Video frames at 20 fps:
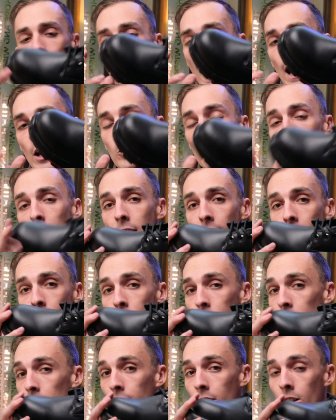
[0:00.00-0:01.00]
And we
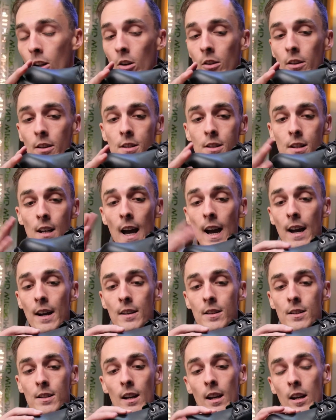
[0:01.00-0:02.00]
naturally know this
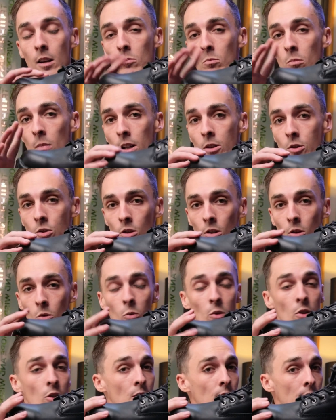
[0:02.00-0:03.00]
has a midsole,
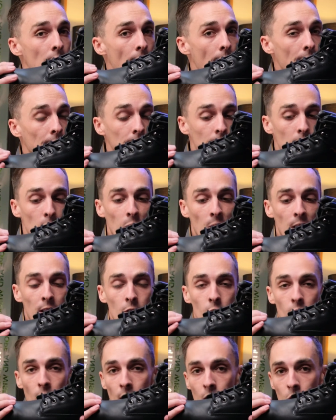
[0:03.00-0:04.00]
which is
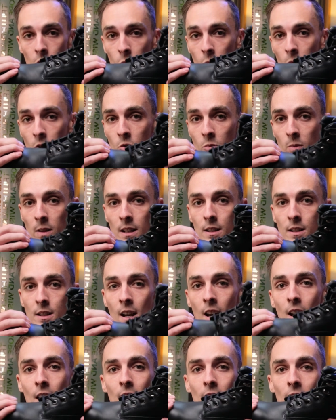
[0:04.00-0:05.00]
anti-penetration, which
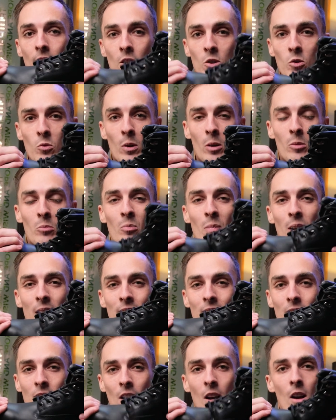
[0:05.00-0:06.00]
means this one
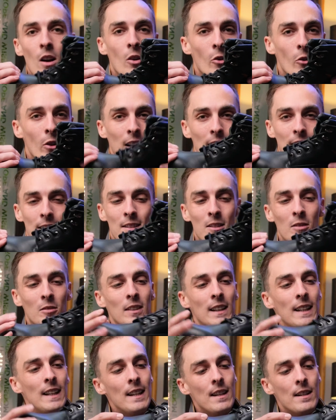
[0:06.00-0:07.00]
bends
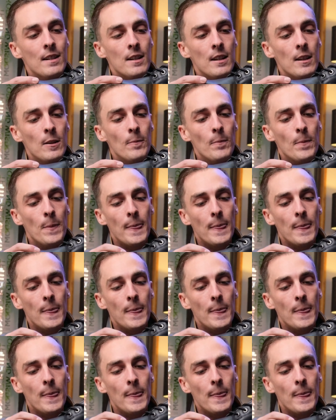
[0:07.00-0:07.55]
relatively easy.